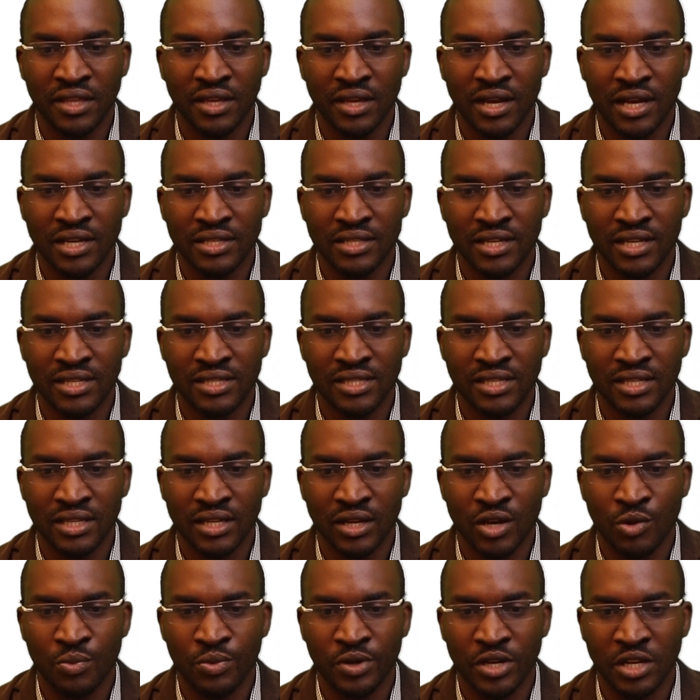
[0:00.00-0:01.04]
the
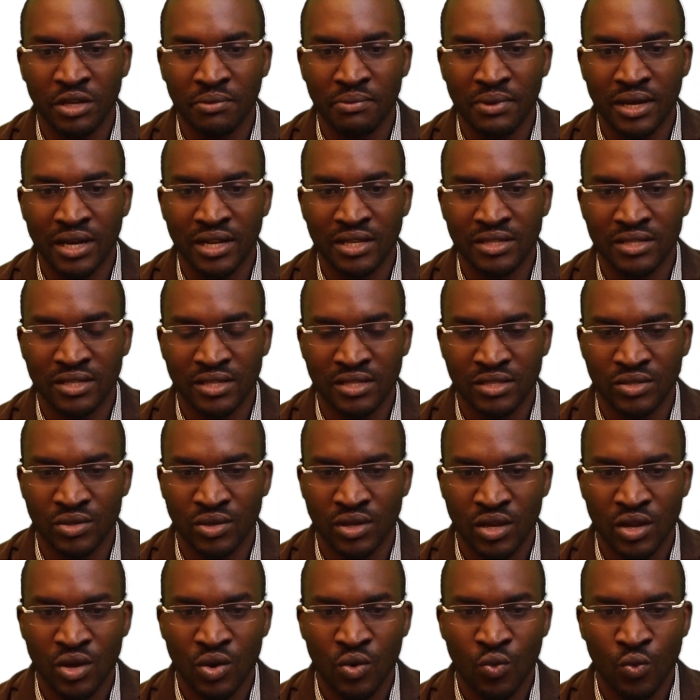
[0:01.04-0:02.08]
adjusting opening balances.
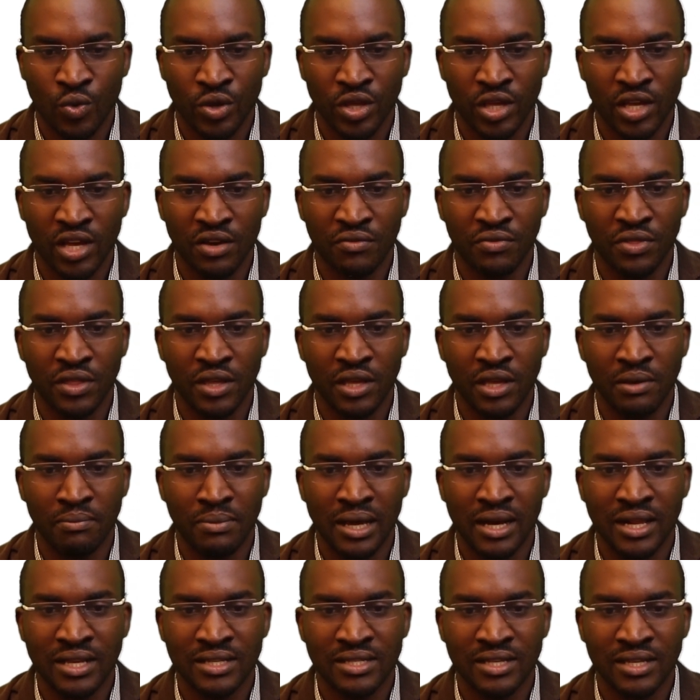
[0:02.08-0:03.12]
We have the
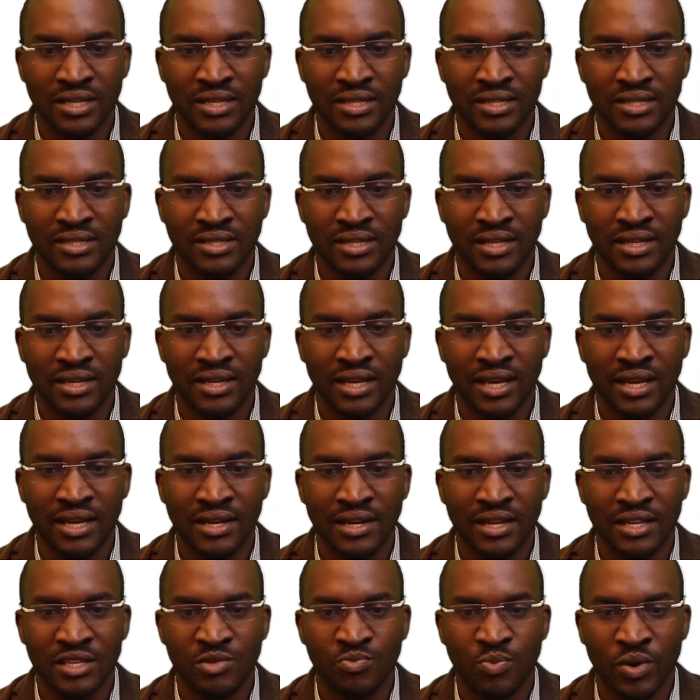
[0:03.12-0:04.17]
balances in
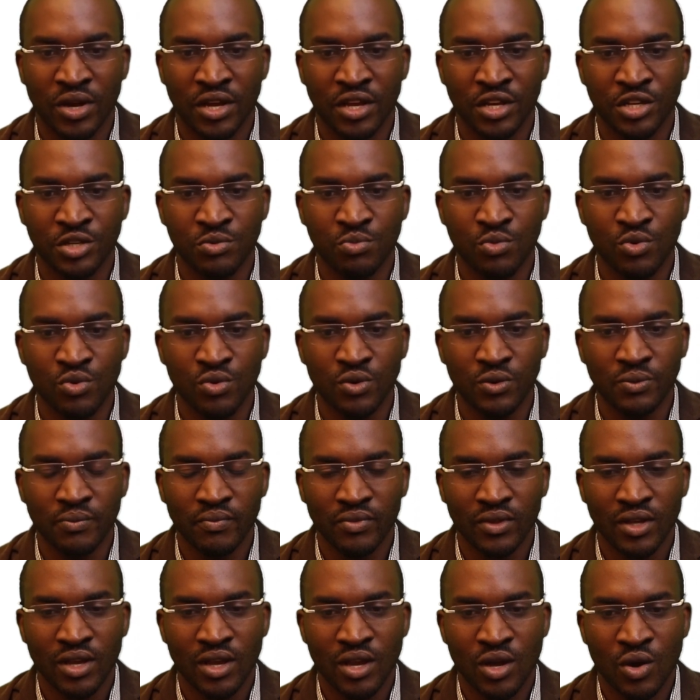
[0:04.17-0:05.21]
hand as per cash book.
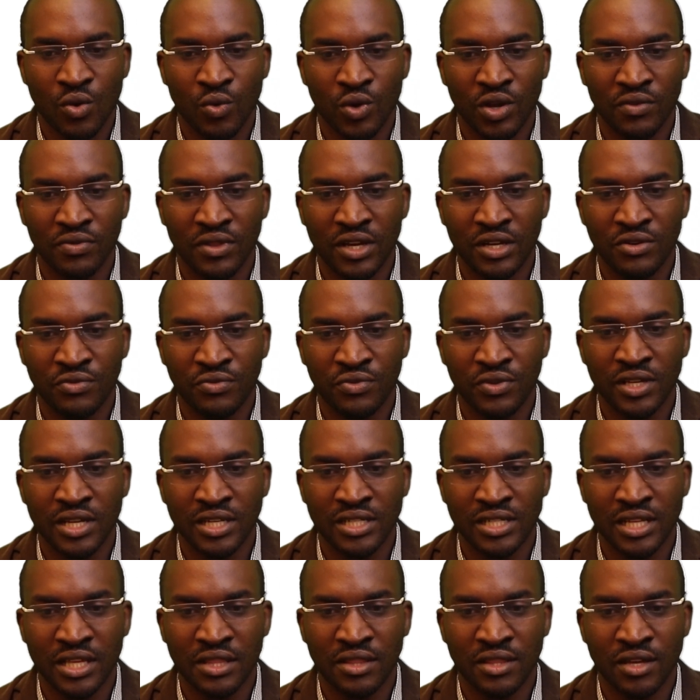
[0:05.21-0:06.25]
We have that figure
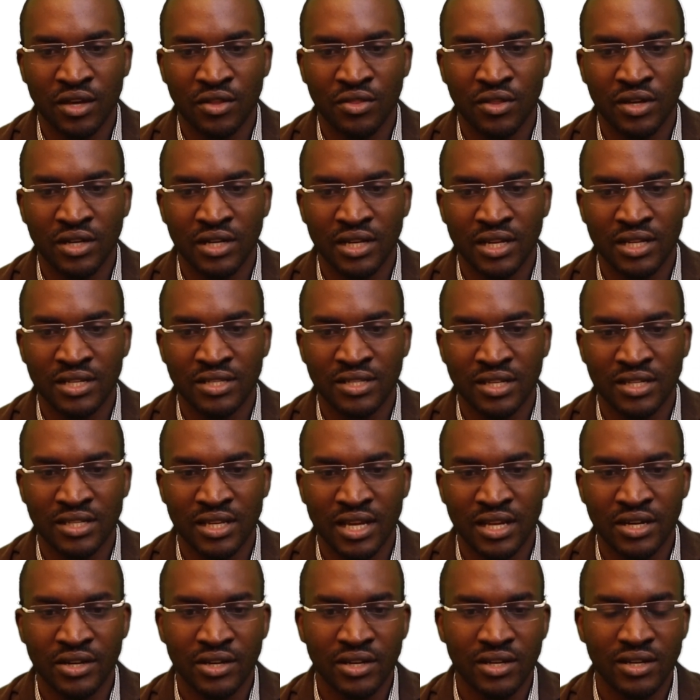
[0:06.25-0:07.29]

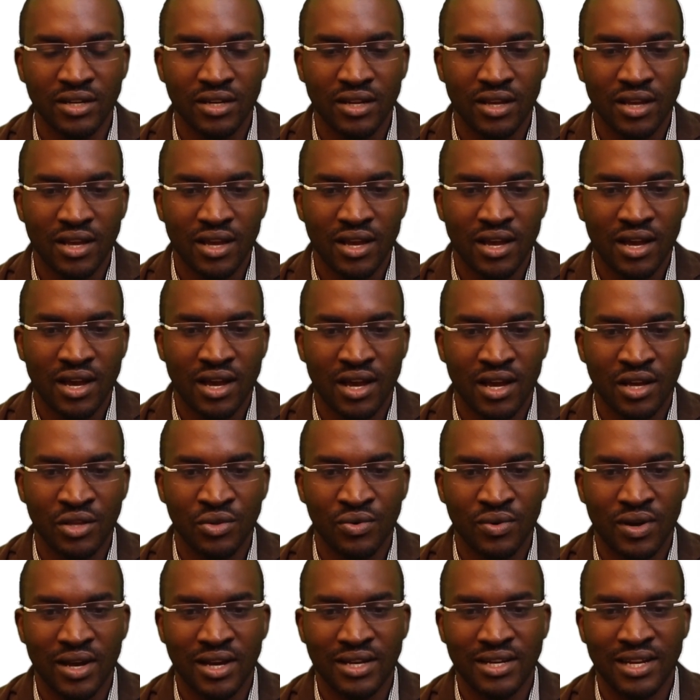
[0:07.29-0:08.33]
10,600.
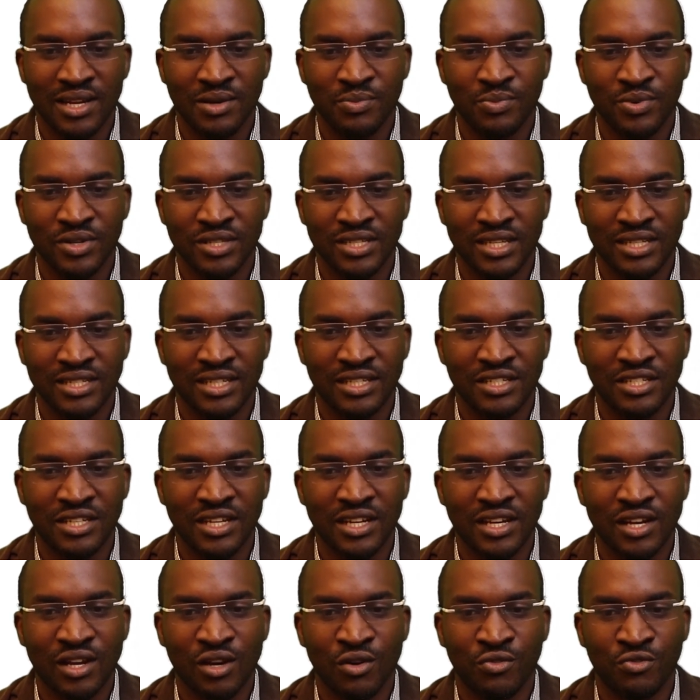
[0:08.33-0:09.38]
You add unpresented
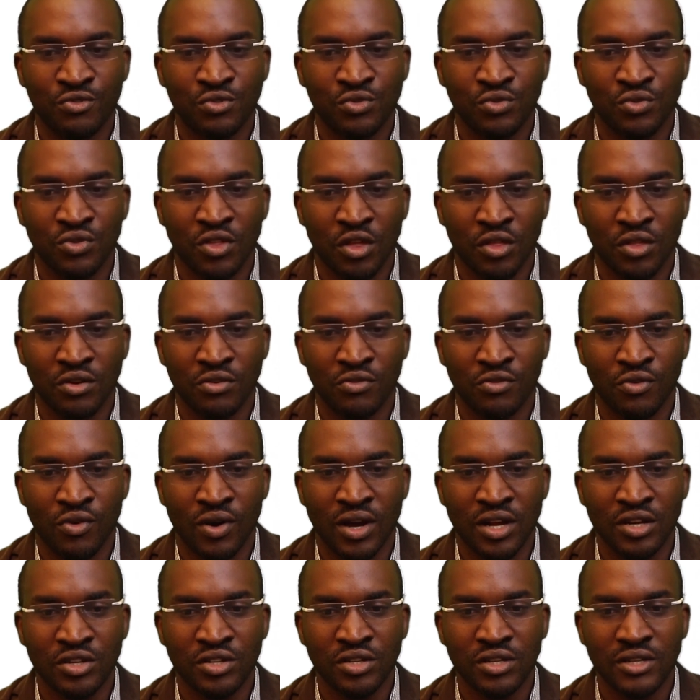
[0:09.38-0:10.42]
check of
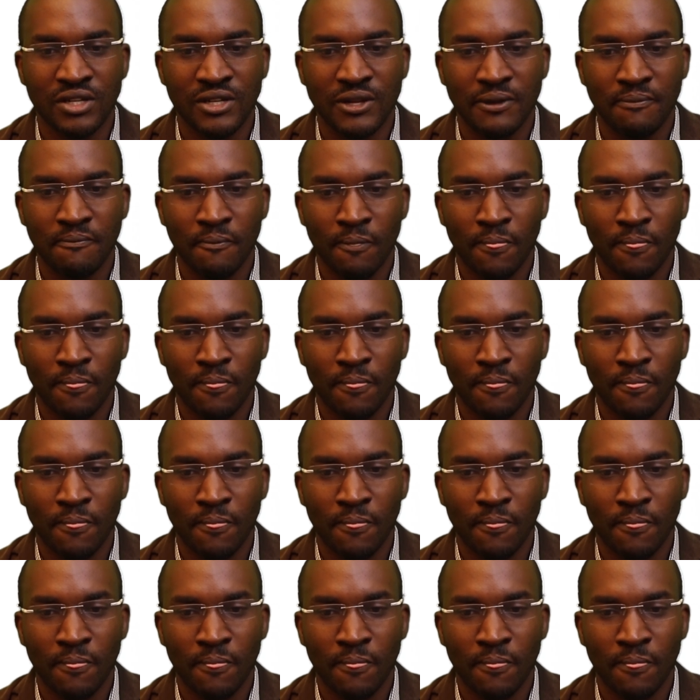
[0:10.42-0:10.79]
2,400,